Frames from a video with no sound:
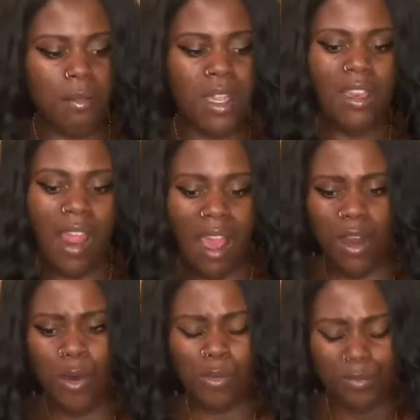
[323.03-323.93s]
But
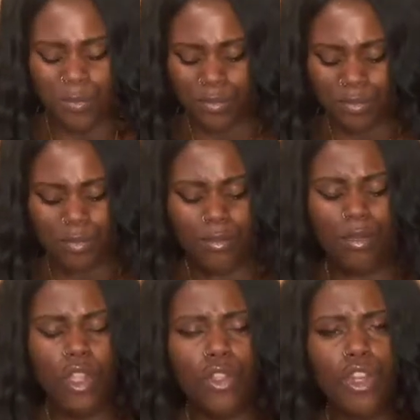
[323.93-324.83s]
now
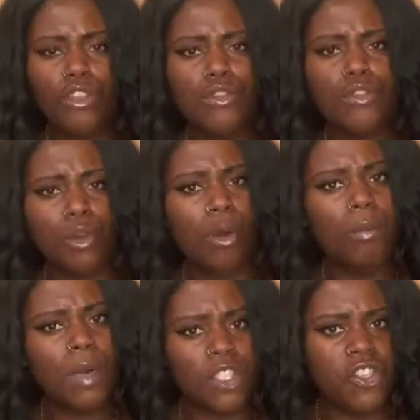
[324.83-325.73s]
there's so
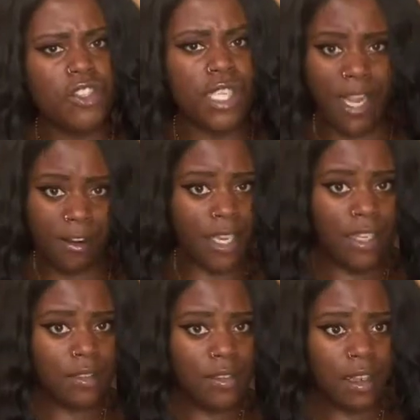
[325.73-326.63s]
much dairy
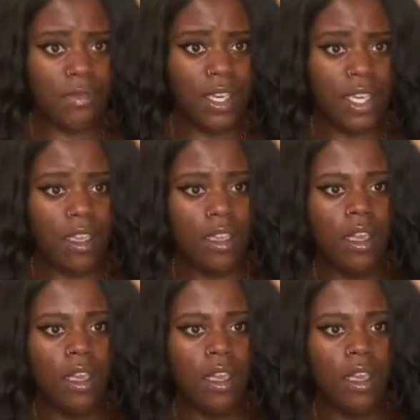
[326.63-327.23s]
and stuff in it,